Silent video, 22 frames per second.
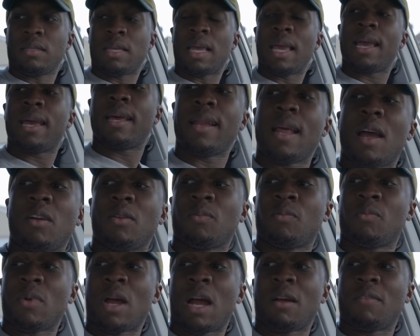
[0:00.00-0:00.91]
Yeah, and
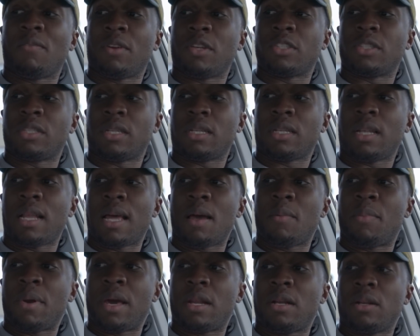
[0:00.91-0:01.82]
our version did a
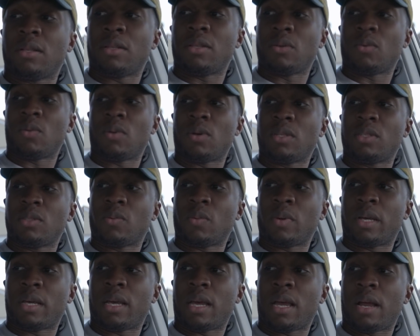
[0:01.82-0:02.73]
lot better than the ones
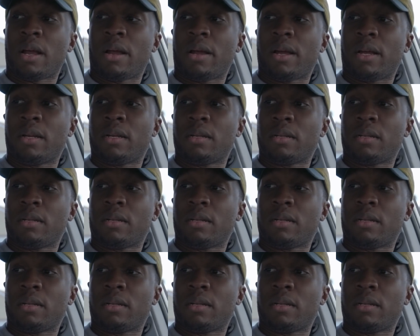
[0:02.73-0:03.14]
with Aaron.